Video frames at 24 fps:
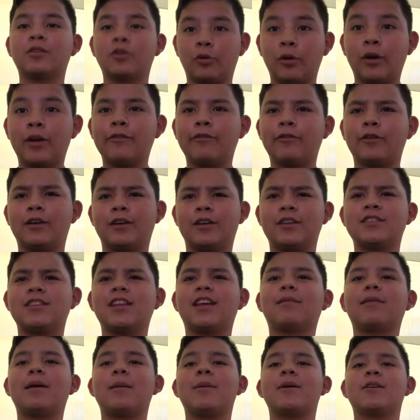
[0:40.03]
great friend. He's
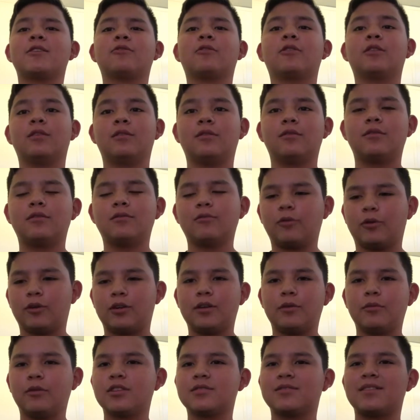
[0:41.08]
like my best friend. Well,
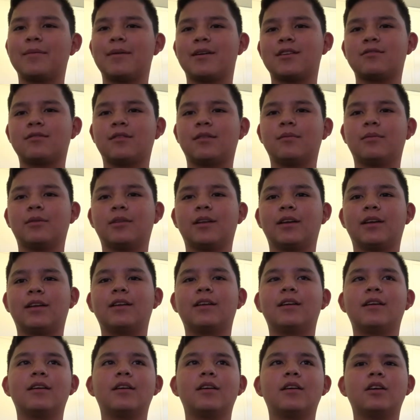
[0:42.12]
he was my best friend, but like,
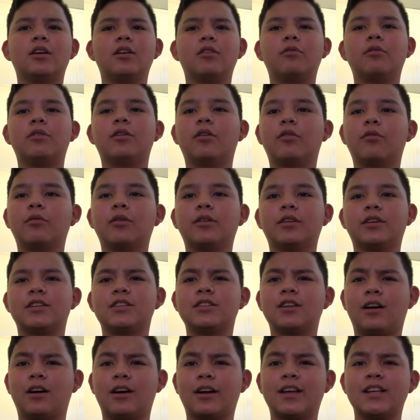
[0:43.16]
we don't really
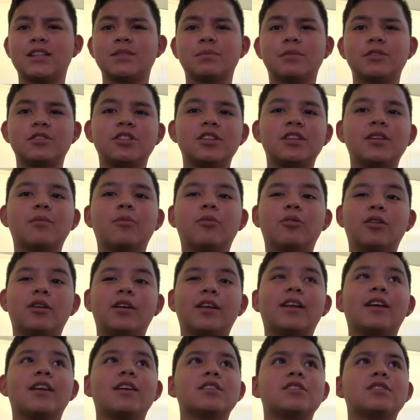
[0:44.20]
talk as much anymore,
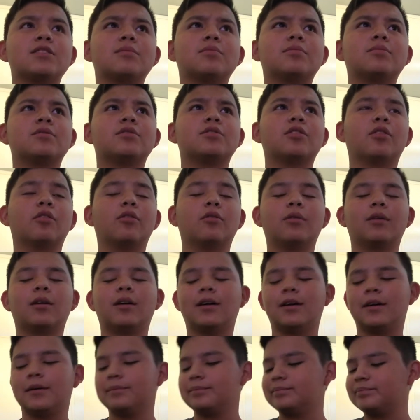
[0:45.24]
I guess.
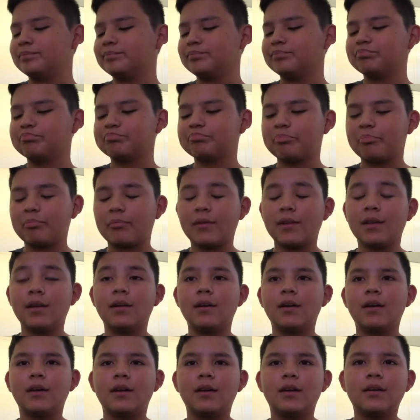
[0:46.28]
So,
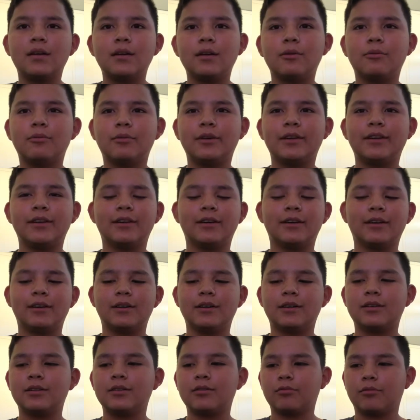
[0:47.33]

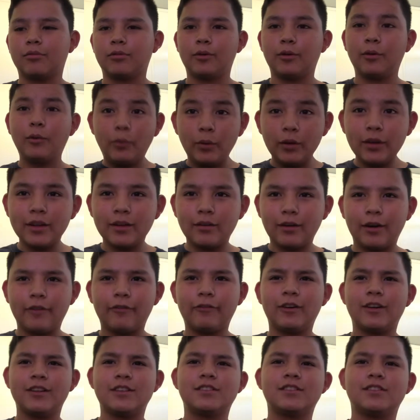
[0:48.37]
we're really great
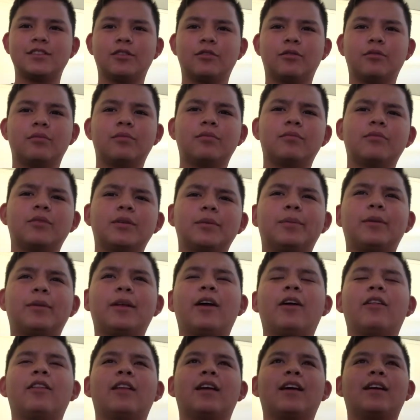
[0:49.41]
friends still. We
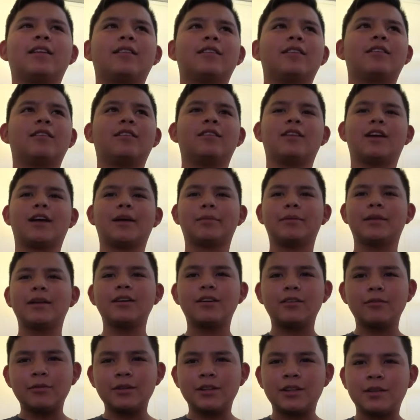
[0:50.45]
play online. I played
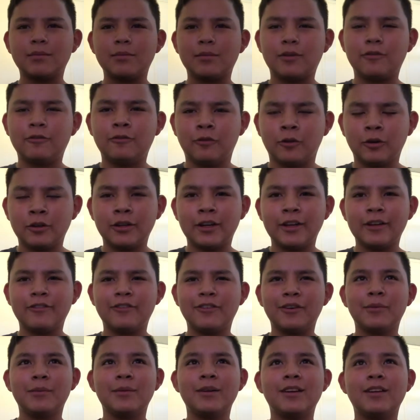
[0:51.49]
on with him on Fortnite
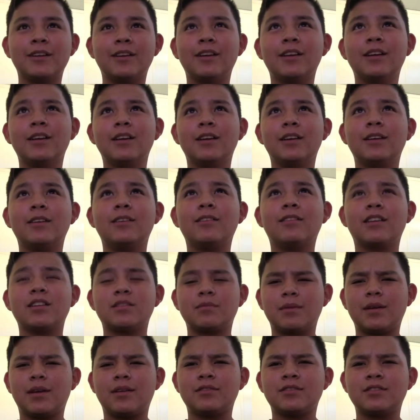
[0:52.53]
for a minute. You
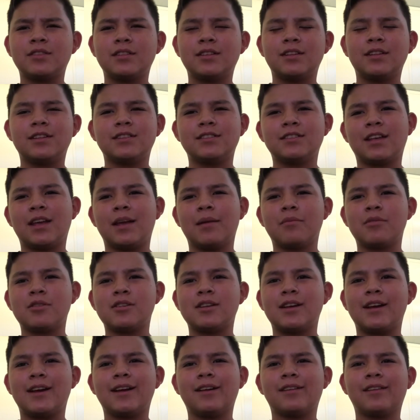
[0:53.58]
guys may have seen his gamer
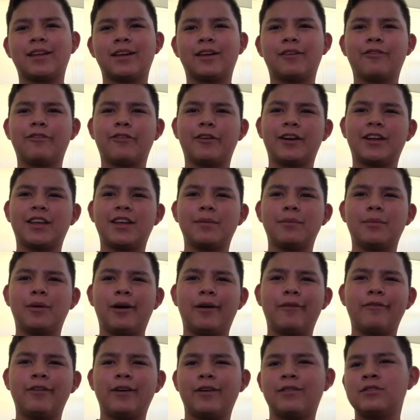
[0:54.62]
tag, like
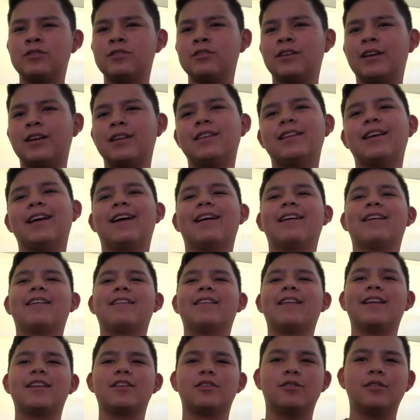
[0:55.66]
FrankieBob529. Yeah,
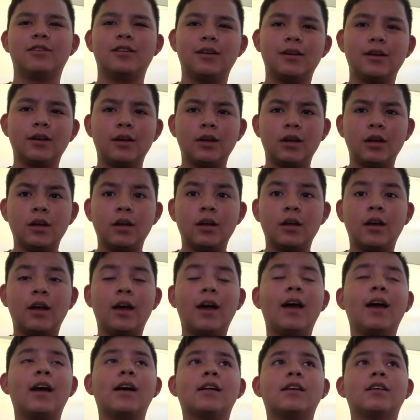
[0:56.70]
that dude.
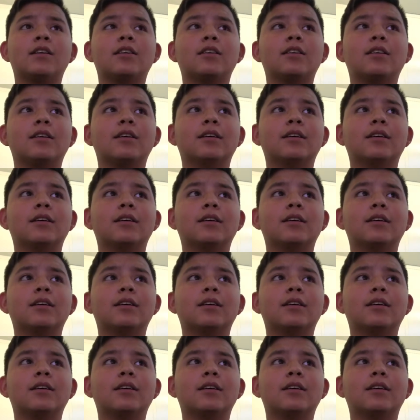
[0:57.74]
And